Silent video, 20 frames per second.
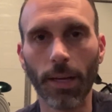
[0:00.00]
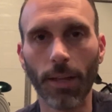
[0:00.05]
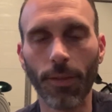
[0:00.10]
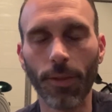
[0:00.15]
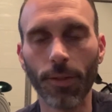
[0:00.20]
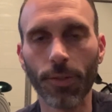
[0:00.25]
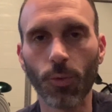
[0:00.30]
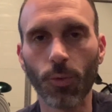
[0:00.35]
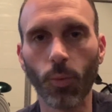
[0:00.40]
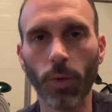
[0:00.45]

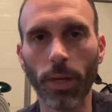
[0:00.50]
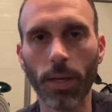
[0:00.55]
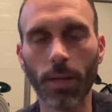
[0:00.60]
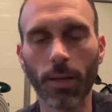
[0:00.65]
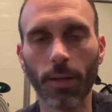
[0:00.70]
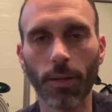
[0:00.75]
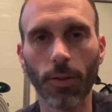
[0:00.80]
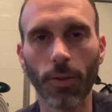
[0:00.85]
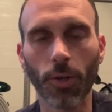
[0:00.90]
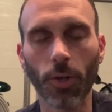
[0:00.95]
This
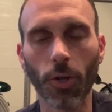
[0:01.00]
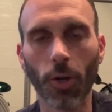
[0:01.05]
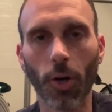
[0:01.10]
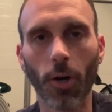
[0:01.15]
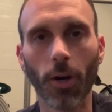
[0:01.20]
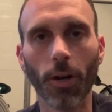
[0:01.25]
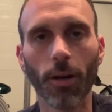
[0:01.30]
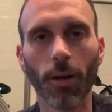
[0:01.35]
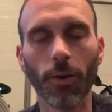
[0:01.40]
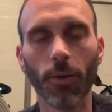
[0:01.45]
week, the
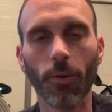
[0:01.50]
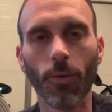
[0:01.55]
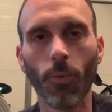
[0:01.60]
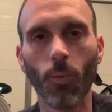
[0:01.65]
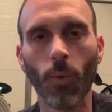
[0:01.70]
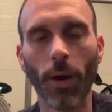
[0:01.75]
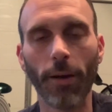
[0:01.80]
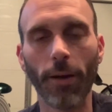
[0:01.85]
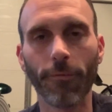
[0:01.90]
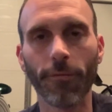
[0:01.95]
car
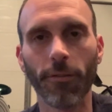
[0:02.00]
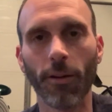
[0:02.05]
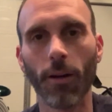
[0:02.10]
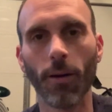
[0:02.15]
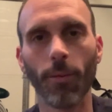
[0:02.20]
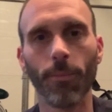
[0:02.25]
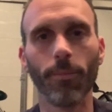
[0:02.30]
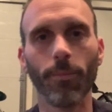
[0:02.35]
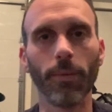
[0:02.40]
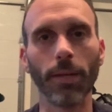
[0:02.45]
went
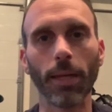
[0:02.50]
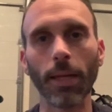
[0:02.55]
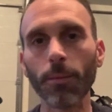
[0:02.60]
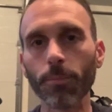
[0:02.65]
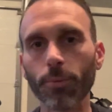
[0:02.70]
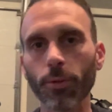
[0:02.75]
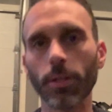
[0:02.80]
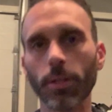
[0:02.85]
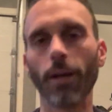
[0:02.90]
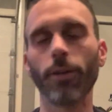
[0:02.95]
from in
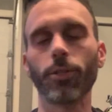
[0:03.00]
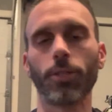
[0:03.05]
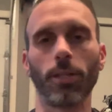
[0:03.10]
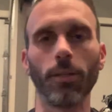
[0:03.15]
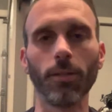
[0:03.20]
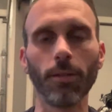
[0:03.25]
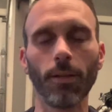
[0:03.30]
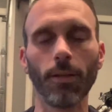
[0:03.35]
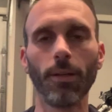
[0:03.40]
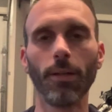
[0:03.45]

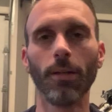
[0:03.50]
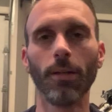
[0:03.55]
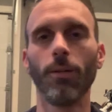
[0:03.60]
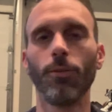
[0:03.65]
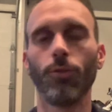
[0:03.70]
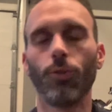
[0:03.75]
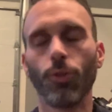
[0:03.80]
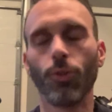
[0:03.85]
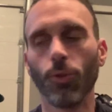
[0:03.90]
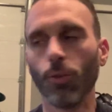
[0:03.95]
production
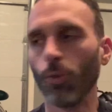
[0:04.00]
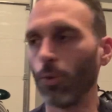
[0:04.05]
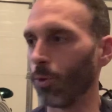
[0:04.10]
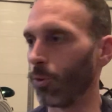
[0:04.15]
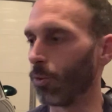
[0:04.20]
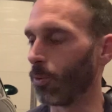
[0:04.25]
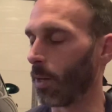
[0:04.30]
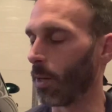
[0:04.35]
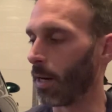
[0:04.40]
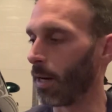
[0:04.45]

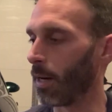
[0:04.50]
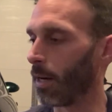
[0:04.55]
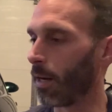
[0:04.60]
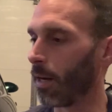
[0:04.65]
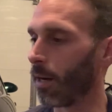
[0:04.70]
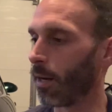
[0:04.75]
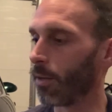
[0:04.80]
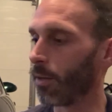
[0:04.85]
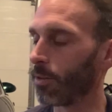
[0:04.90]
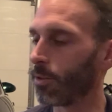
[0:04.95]

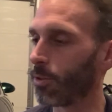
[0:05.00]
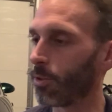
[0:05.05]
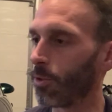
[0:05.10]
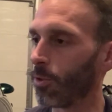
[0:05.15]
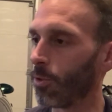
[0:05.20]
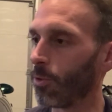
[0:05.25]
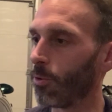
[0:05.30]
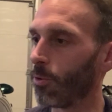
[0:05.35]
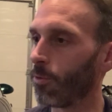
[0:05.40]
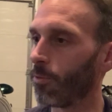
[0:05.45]

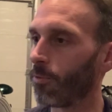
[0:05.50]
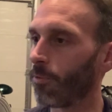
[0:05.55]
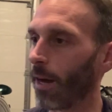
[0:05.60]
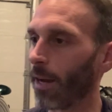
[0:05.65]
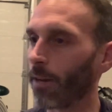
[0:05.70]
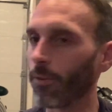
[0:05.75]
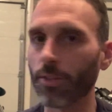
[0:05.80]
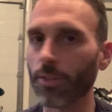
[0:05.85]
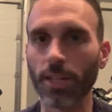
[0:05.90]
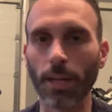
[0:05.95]
to
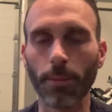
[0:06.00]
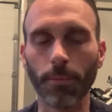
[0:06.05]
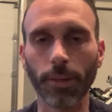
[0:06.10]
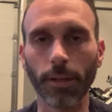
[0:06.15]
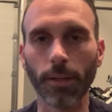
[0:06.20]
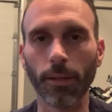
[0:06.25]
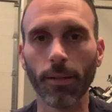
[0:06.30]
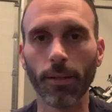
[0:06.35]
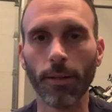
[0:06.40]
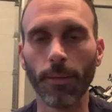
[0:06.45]
final assembly.
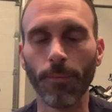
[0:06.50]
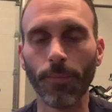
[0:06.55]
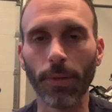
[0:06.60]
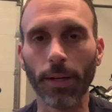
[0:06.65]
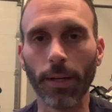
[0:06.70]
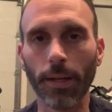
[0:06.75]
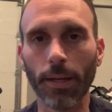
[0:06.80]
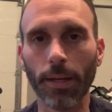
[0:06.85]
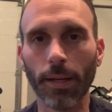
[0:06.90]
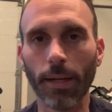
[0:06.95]

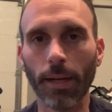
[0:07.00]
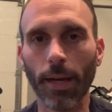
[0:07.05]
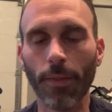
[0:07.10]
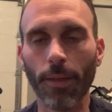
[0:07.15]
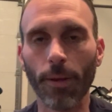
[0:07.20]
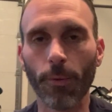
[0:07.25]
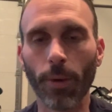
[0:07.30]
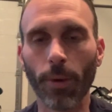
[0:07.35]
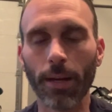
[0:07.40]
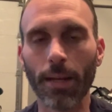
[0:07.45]
And
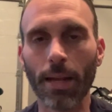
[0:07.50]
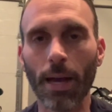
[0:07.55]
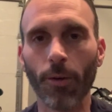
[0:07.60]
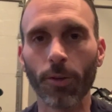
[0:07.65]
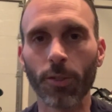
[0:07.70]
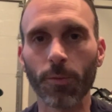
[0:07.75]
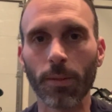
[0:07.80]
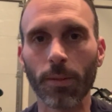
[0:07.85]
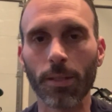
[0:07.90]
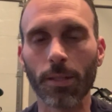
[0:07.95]
then right now
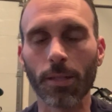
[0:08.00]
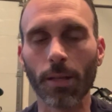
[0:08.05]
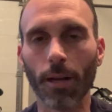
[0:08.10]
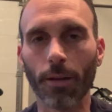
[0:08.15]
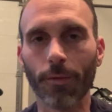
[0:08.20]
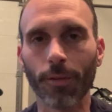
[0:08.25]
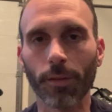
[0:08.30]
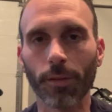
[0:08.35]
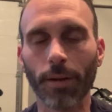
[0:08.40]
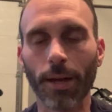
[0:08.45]
it's been stuck
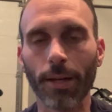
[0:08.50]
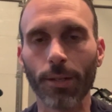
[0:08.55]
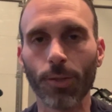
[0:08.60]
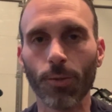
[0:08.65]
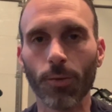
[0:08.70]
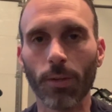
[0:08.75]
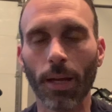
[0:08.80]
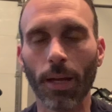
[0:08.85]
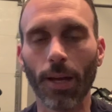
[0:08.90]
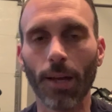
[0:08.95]
for the last 2
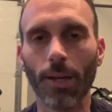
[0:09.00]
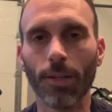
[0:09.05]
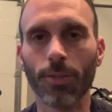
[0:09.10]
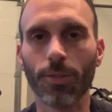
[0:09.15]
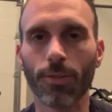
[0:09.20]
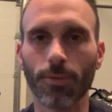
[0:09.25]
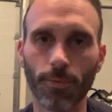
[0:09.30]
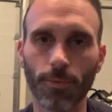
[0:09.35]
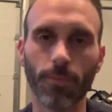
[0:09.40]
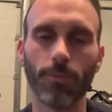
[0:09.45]

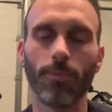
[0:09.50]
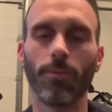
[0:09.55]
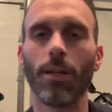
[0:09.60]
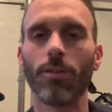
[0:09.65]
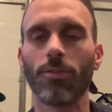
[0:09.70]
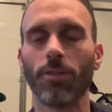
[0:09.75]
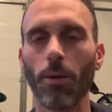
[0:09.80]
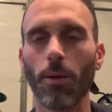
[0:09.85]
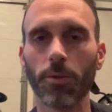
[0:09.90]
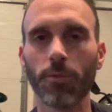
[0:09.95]
days.
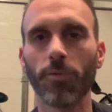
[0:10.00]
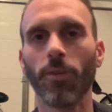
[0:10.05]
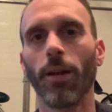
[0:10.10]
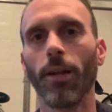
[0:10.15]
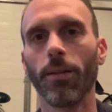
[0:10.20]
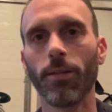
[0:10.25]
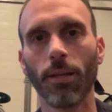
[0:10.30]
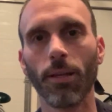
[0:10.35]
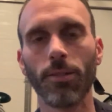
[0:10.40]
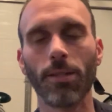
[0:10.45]
Yesterday was Friday,
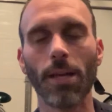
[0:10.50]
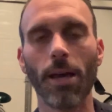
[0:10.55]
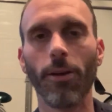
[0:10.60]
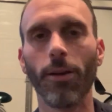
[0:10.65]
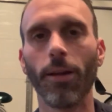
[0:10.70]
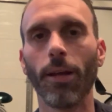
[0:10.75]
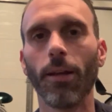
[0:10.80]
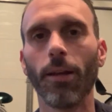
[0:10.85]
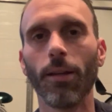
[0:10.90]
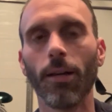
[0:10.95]
today's
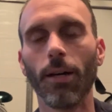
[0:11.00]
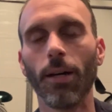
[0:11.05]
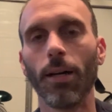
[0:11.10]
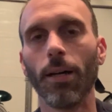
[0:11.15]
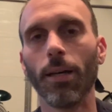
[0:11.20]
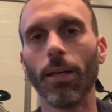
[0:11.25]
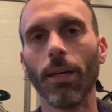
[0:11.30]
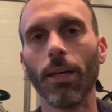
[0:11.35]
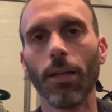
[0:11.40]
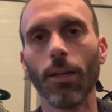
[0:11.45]
Saturday,
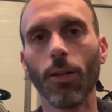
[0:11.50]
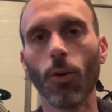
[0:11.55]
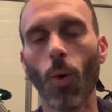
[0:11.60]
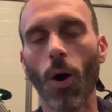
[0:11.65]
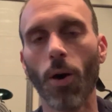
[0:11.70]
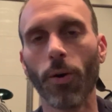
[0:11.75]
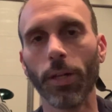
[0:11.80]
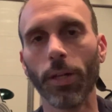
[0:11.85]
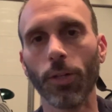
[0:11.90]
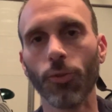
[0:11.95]
in
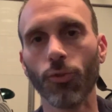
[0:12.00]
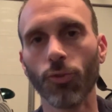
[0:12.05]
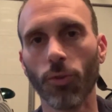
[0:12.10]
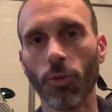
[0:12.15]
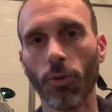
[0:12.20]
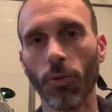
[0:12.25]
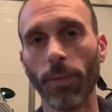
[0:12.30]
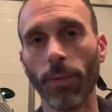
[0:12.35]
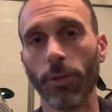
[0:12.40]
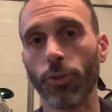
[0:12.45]
quality
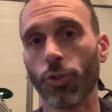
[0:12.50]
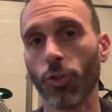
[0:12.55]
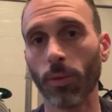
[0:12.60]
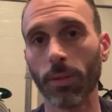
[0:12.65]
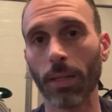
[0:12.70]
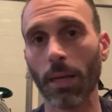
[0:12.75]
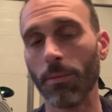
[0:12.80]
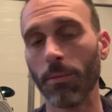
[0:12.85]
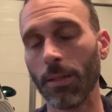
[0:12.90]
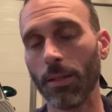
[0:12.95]
control. I'm not sure what
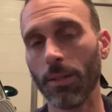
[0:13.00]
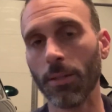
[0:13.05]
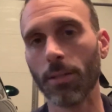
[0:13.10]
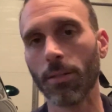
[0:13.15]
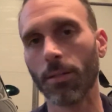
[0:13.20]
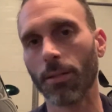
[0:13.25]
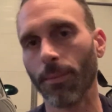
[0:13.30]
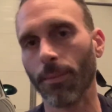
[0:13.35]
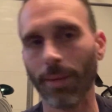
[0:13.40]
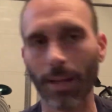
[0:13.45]
that
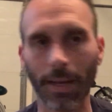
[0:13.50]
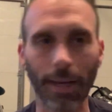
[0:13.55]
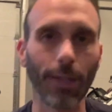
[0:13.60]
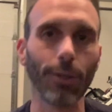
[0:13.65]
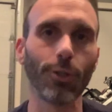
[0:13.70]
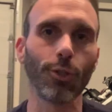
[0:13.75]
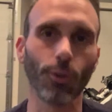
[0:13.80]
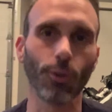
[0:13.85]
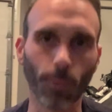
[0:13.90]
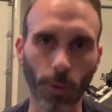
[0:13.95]
means. I mean, I can
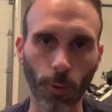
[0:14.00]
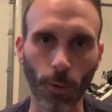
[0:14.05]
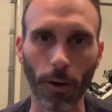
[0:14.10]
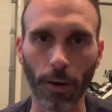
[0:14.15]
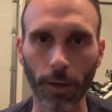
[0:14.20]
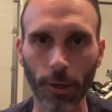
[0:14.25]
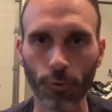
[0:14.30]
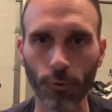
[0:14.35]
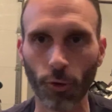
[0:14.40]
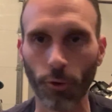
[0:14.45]
assume what
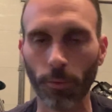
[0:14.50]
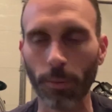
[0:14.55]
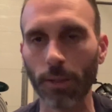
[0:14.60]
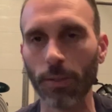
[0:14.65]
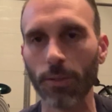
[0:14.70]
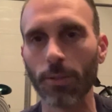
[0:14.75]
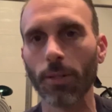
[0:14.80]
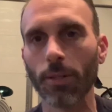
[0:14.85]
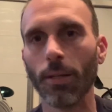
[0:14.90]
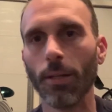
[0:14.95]
quality control
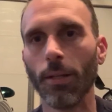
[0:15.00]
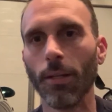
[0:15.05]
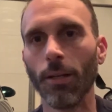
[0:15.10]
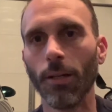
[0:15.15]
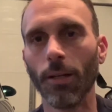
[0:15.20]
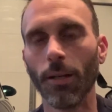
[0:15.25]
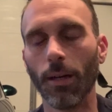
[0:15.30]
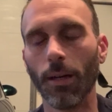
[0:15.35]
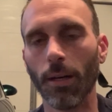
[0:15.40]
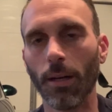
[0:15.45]
means,
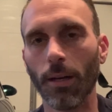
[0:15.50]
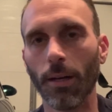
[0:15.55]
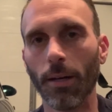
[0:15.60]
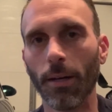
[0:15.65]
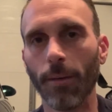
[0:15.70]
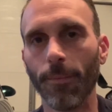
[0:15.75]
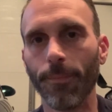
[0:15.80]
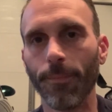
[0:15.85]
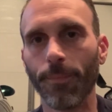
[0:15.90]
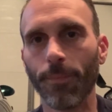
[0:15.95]

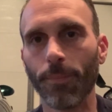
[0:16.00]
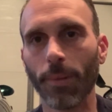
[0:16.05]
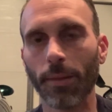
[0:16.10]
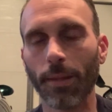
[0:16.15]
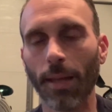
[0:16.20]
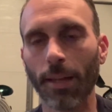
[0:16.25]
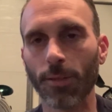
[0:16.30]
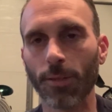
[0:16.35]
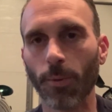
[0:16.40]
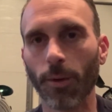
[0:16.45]
but
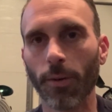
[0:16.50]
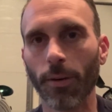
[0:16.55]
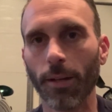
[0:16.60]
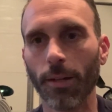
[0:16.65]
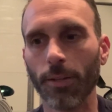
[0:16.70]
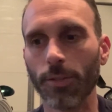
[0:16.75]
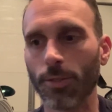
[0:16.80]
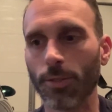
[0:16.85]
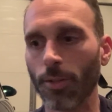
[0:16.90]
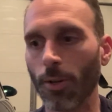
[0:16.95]
that's where it
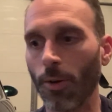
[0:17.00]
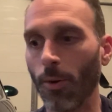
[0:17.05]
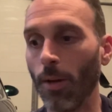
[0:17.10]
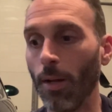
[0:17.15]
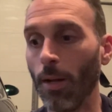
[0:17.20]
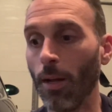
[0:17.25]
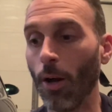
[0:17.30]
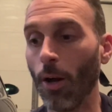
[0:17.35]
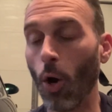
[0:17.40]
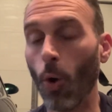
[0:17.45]
is. So
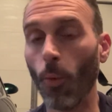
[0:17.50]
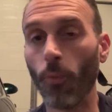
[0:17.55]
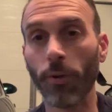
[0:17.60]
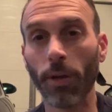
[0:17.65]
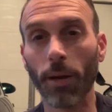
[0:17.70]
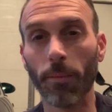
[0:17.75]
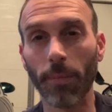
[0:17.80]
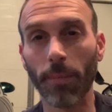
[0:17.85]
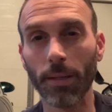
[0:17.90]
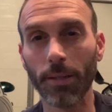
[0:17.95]
hopefully
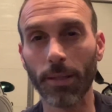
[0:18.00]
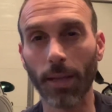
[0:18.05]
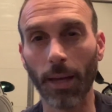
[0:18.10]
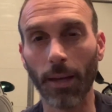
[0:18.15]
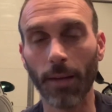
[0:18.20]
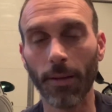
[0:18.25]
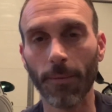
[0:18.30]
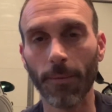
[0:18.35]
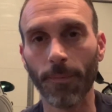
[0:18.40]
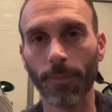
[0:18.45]
on Monday,